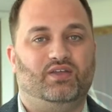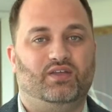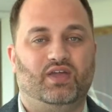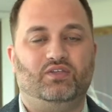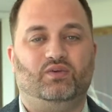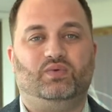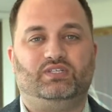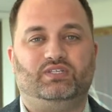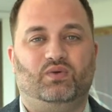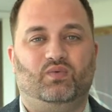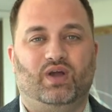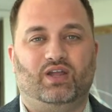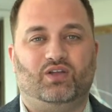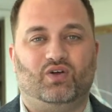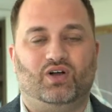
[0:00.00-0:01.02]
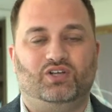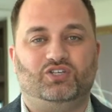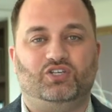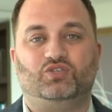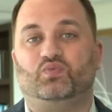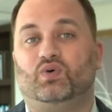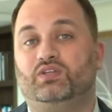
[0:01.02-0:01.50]
the other reason why I called you,
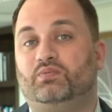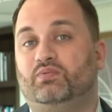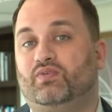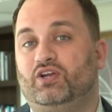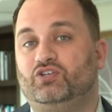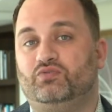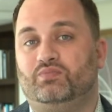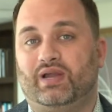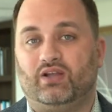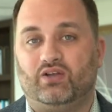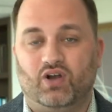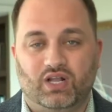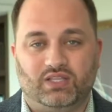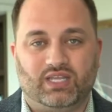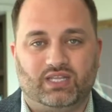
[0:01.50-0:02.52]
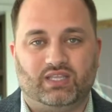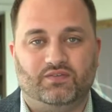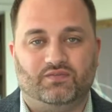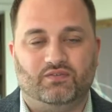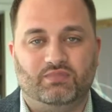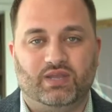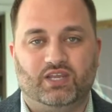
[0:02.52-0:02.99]
I just wanted to provide you my contact
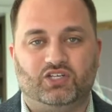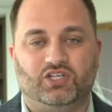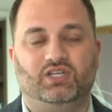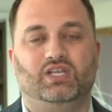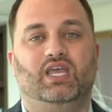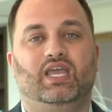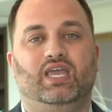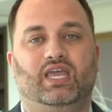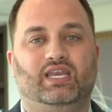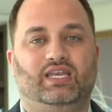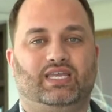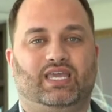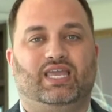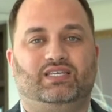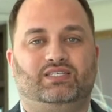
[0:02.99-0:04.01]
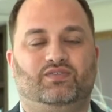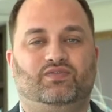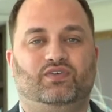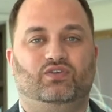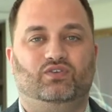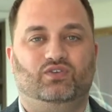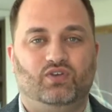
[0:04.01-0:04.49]
information in case if
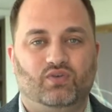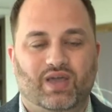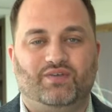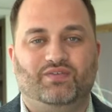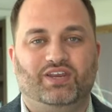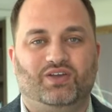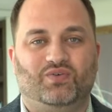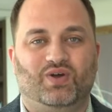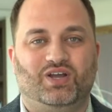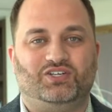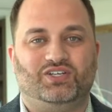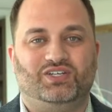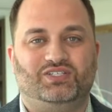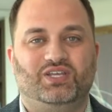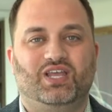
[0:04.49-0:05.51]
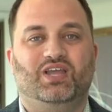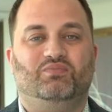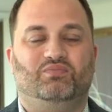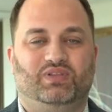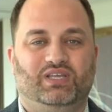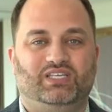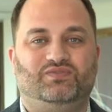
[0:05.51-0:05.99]
you do have any questions,
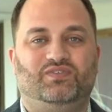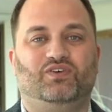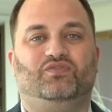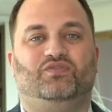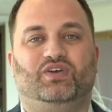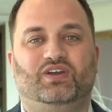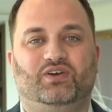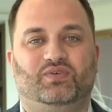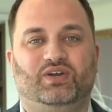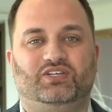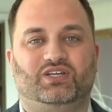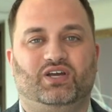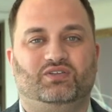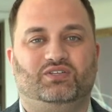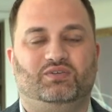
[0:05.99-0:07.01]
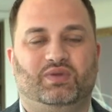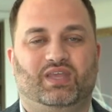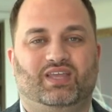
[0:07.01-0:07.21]
please feel free to reach out to me.